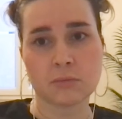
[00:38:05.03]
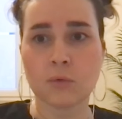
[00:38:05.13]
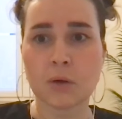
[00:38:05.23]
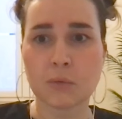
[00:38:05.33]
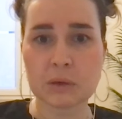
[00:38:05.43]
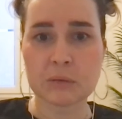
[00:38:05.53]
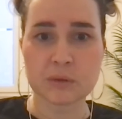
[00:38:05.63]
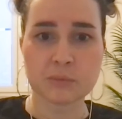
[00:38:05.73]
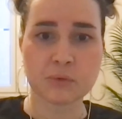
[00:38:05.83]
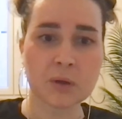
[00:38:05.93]
what
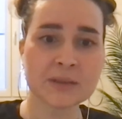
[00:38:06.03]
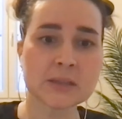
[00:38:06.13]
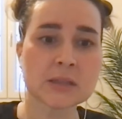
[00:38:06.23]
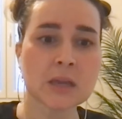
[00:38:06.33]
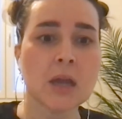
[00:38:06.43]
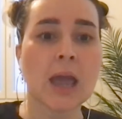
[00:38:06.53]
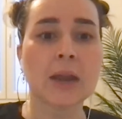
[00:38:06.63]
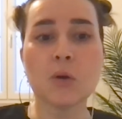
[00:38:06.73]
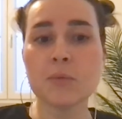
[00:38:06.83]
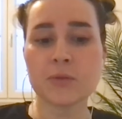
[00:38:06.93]
we promise. And
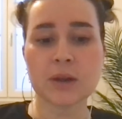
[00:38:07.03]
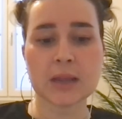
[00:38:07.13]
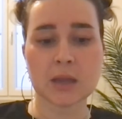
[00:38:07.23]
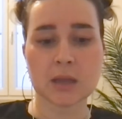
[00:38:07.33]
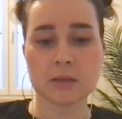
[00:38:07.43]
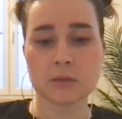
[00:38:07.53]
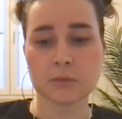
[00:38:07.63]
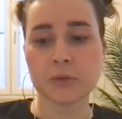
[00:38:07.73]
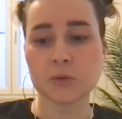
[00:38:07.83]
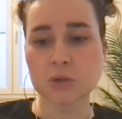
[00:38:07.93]
hopefully in the
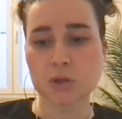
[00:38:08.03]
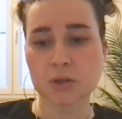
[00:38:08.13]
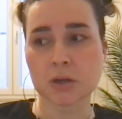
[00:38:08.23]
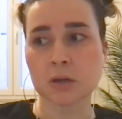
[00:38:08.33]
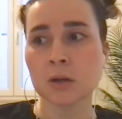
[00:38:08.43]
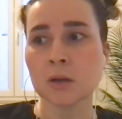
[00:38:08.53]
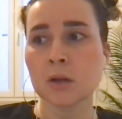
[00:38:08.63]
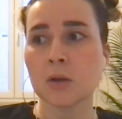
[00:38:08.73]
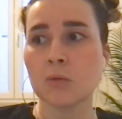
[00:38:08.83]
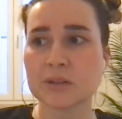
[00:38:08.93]
future,
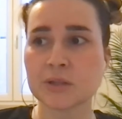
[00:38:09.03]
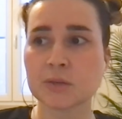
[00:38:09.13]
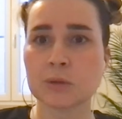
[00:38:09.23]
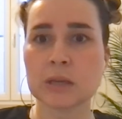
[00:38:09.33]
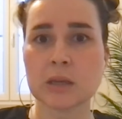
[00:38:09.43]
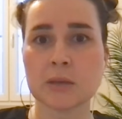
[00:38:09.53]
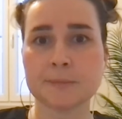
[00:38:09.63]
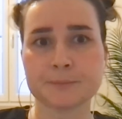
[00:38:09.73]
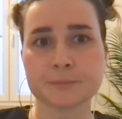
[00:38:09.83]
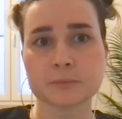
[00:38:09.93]
once we